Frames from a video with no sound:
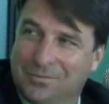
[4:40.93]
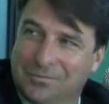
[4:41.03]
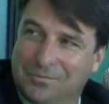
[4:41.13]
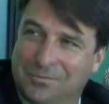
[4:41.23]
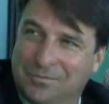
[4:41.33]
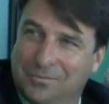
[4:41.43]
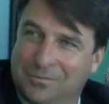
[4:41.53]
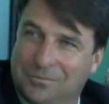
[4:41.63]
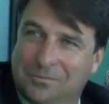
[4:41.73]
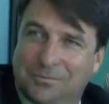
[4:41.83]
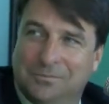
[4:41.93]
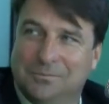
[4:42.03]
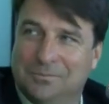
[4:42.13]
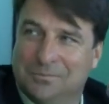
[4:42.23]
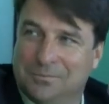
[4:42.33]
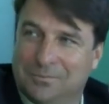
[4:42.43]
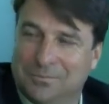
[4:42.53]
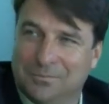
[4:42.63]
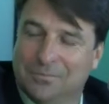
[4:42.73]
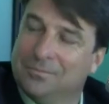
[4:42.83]

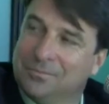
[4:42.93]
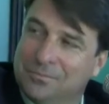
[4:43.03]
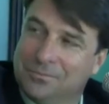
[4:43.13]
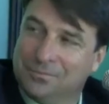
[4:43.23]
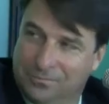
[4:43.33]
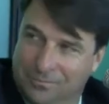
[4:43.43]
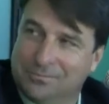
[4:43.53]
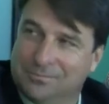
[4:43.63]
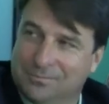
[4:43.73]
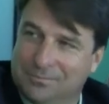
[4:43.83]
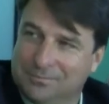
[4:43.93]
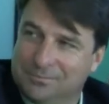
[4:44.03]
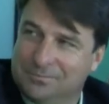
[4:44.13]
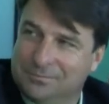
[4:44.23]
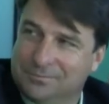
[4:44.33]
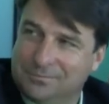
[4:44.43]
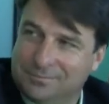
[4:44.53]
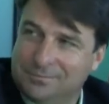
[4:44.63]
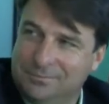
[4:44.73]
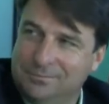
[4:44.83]
(not speaking)